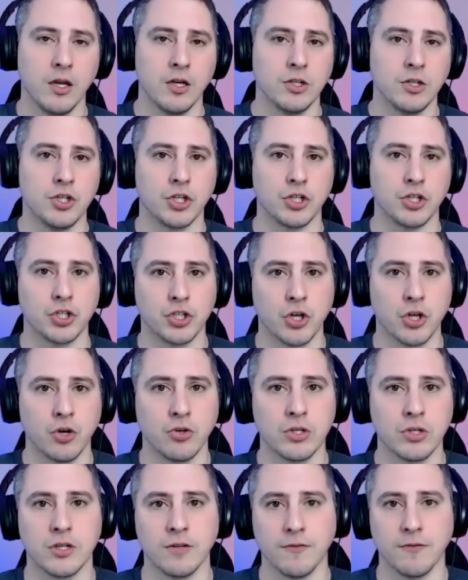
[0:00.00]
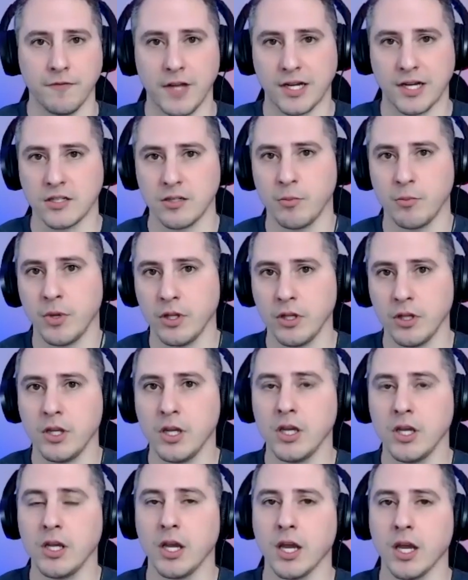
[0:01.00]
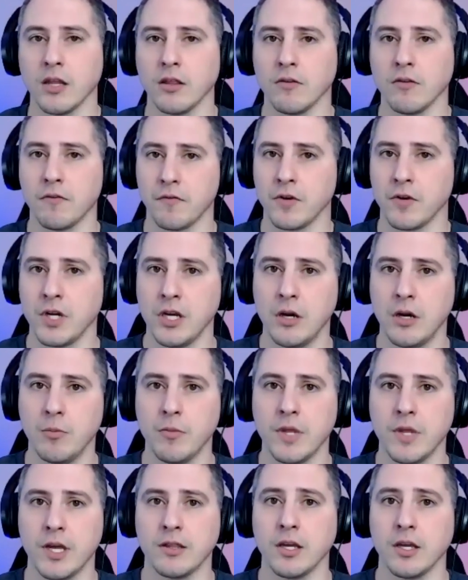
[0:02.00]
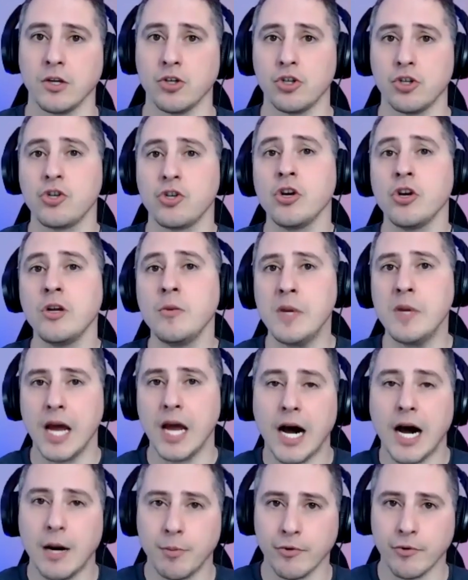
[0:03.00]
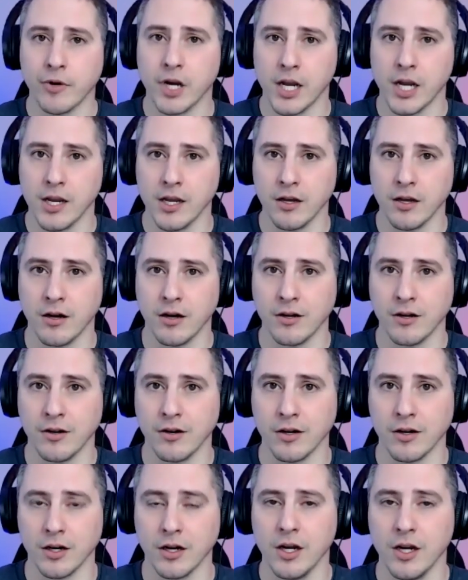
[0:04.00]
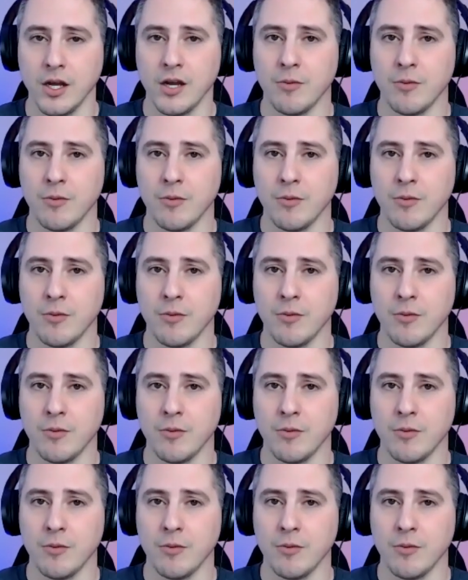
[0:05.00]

just shows the flexibility and the freedom that they should be operating under,